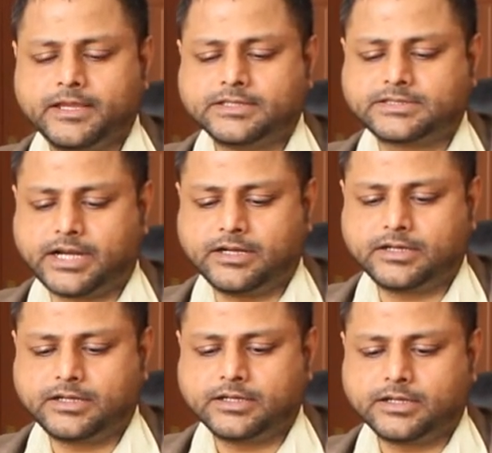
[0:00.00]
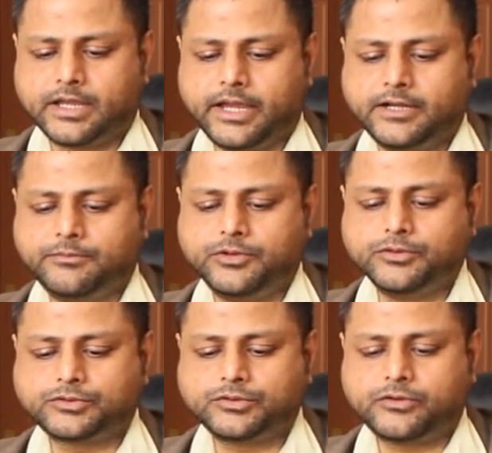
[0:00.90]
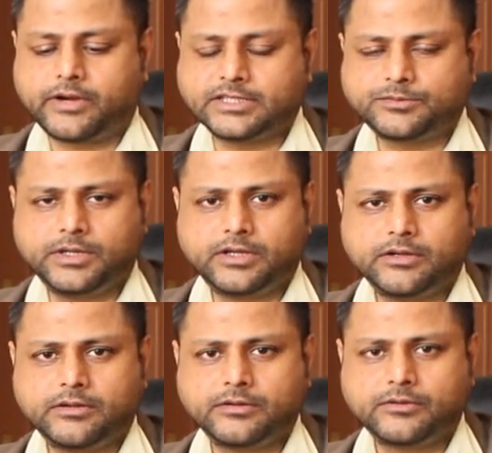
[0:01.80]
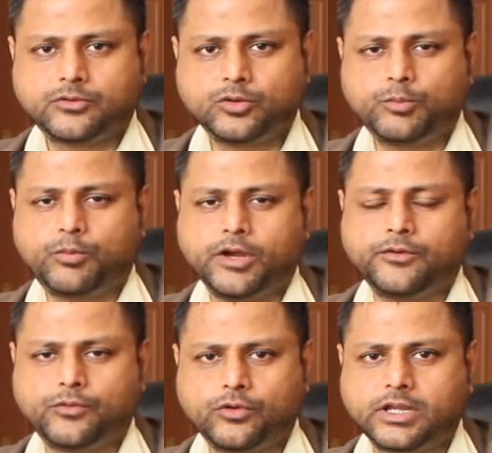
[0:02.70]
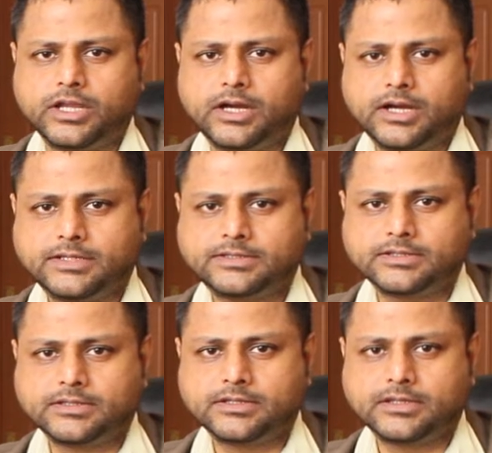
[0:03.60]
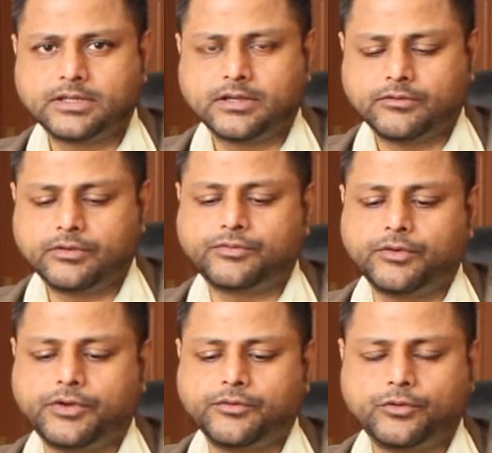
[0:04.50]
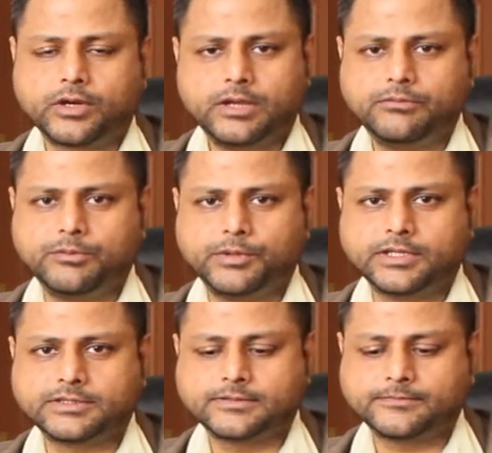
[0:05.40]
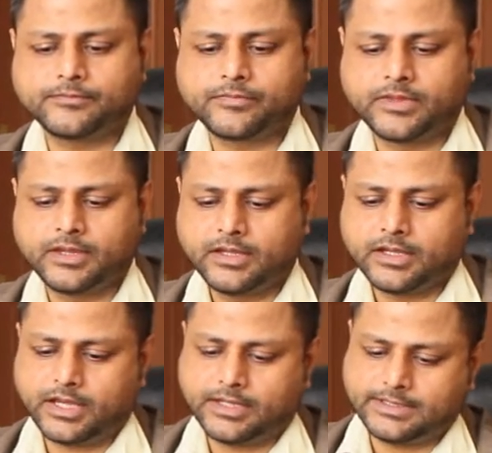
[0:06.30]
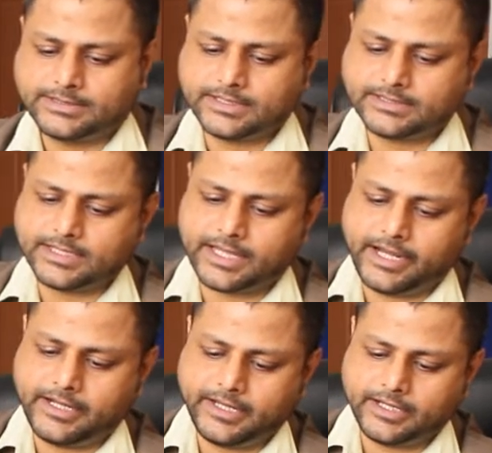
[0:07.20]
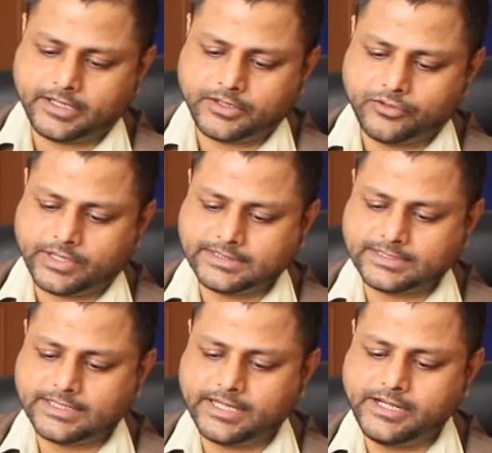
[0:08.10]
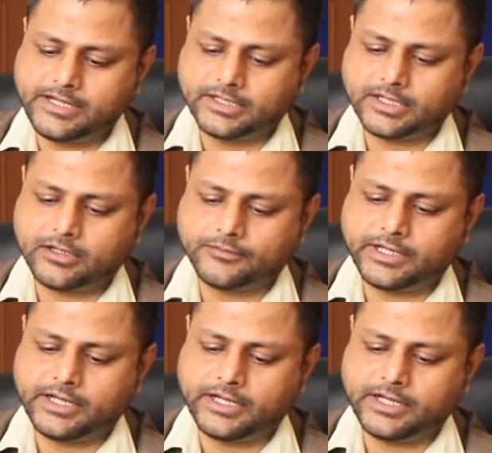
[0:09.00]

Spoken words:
standard and used to transmit 2.4 gigahertz with 54 Mbps. And this is the antenna. You can see the internal of the